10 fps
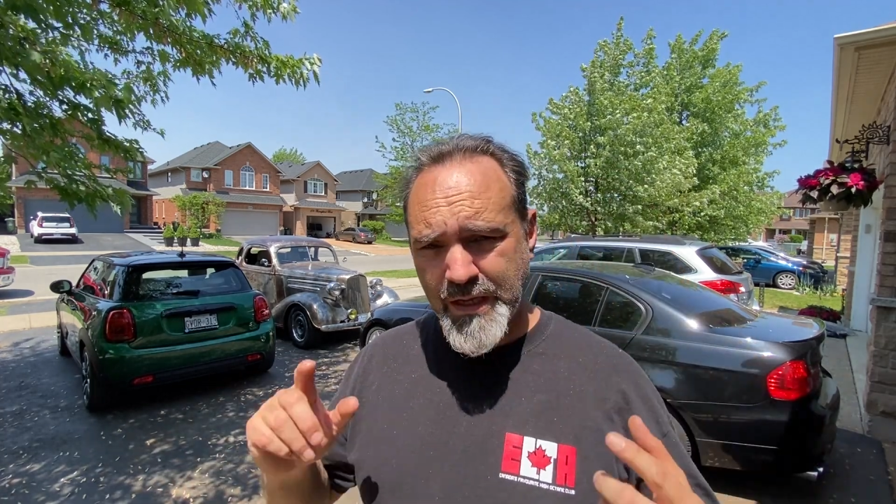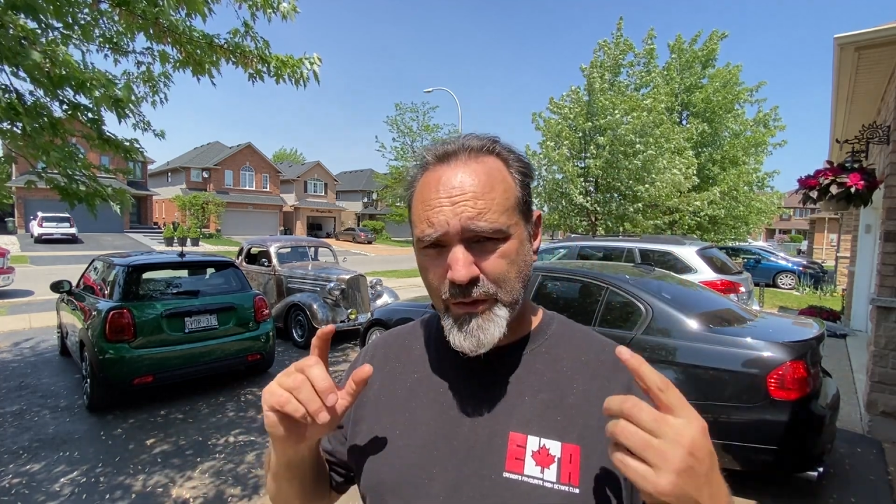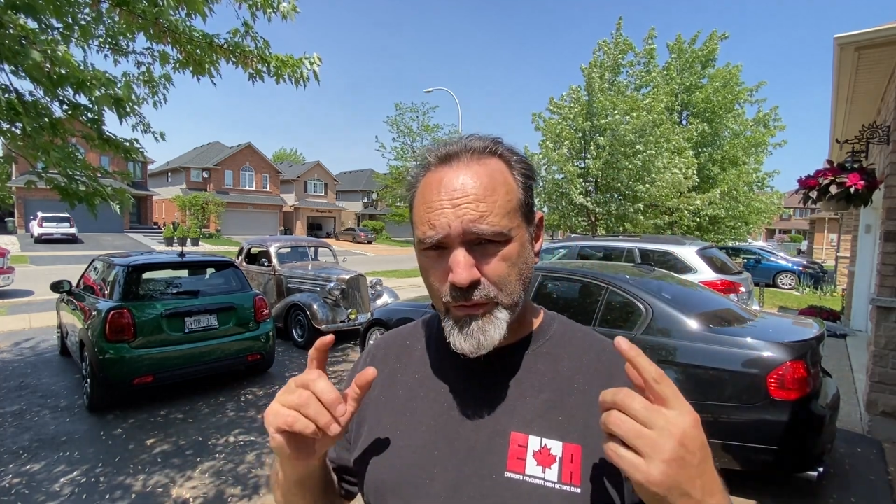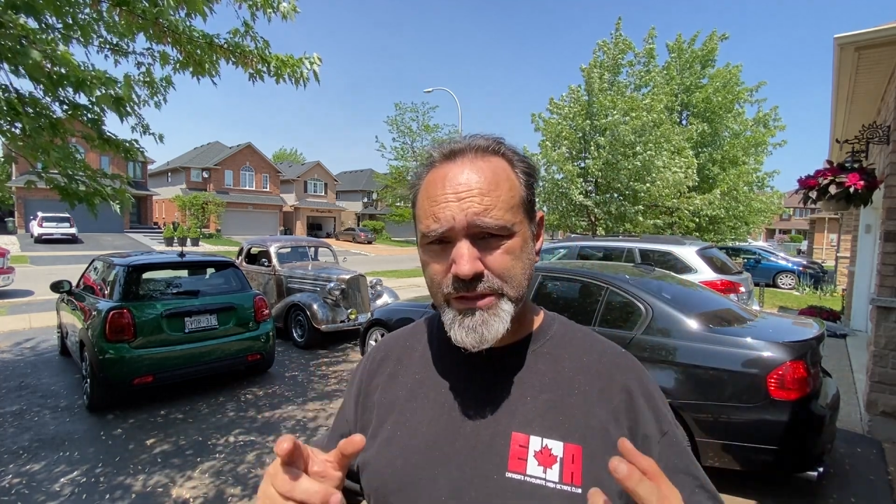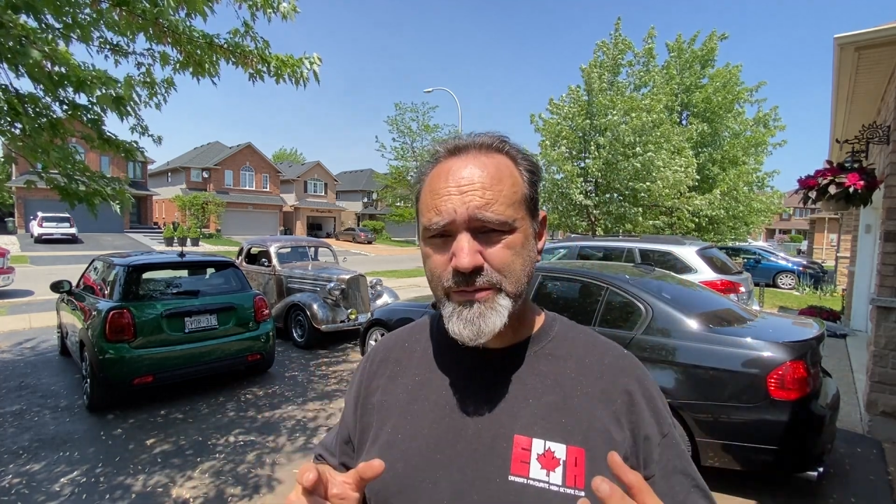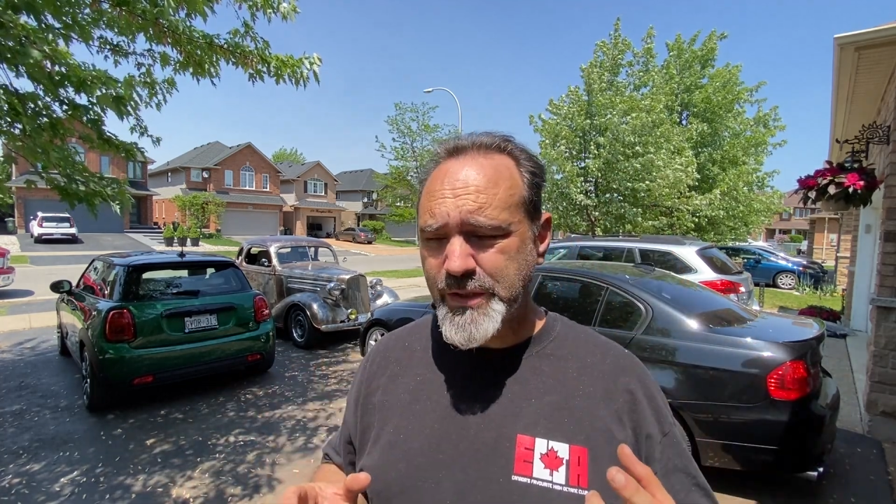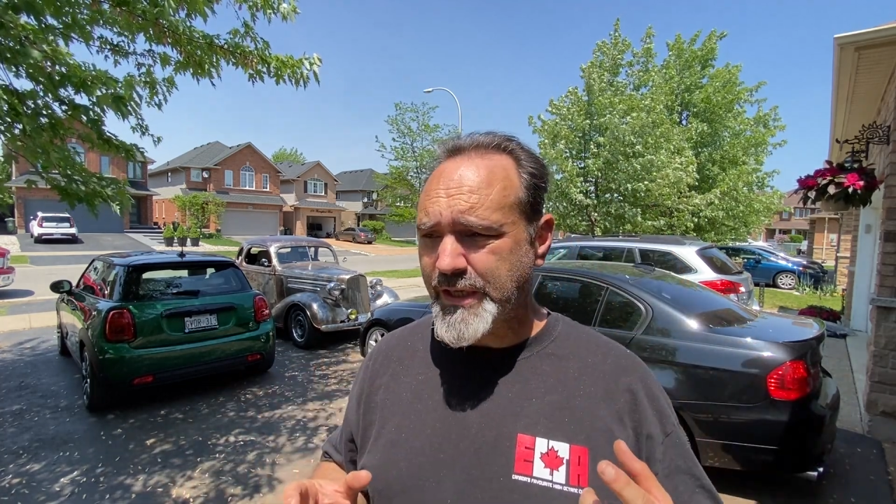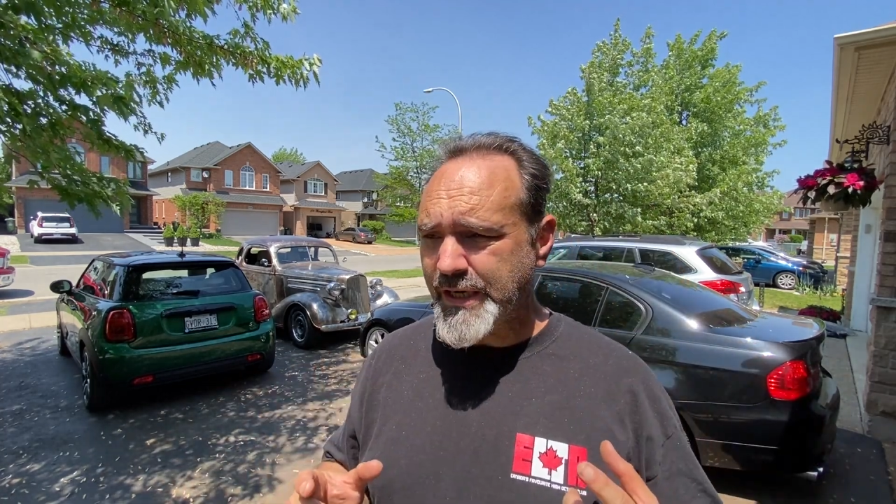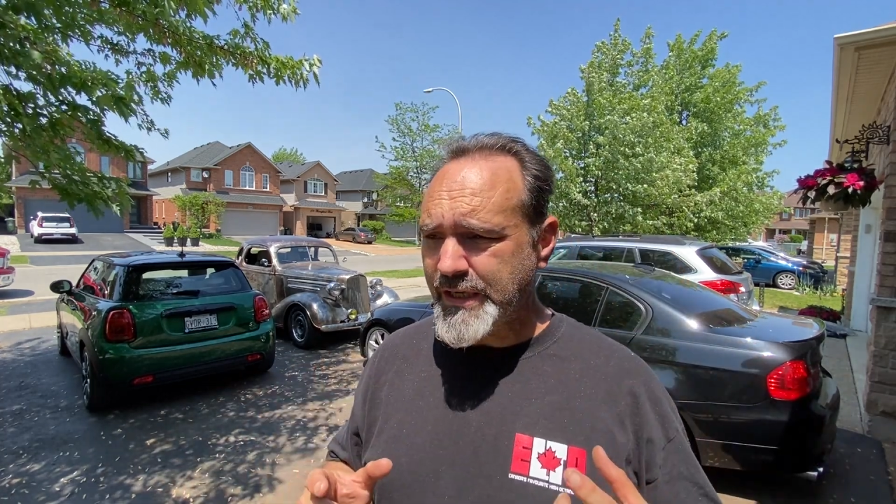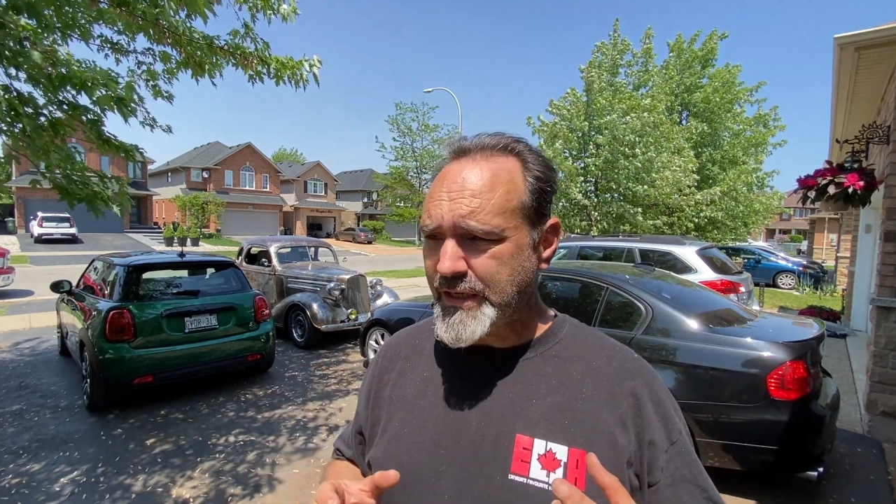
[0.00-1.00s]
Wouldn't it be
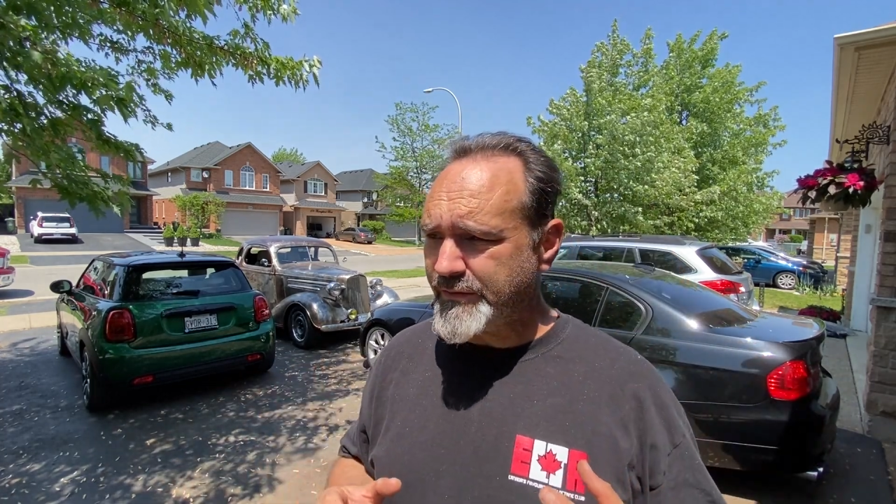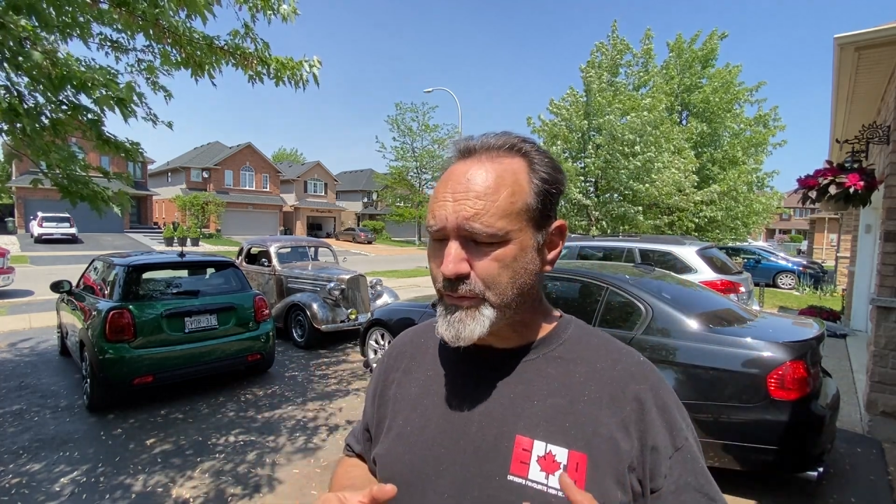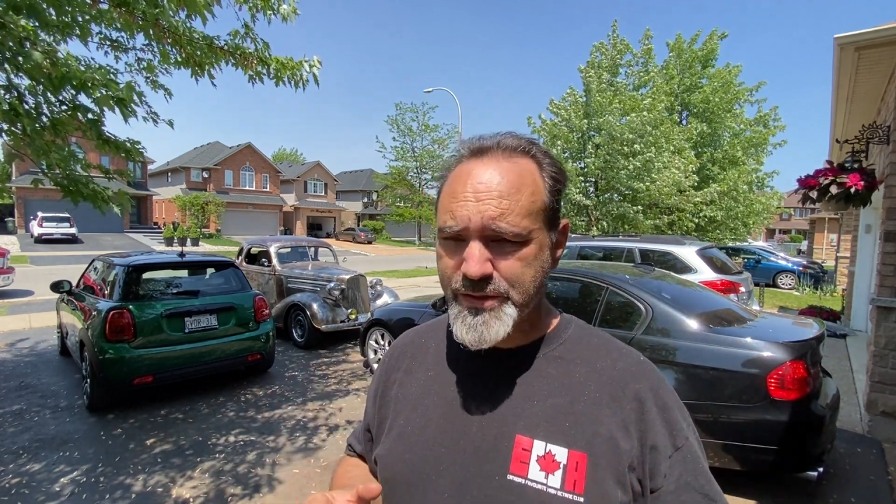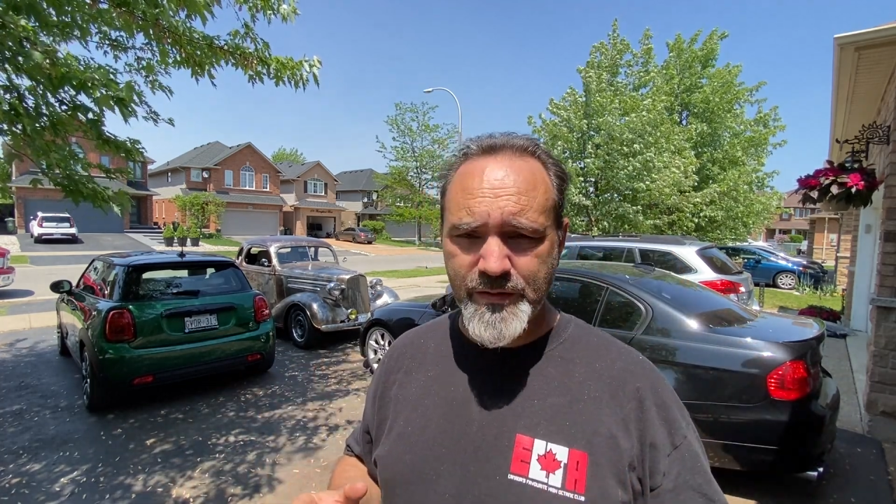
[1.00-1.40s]
great if there was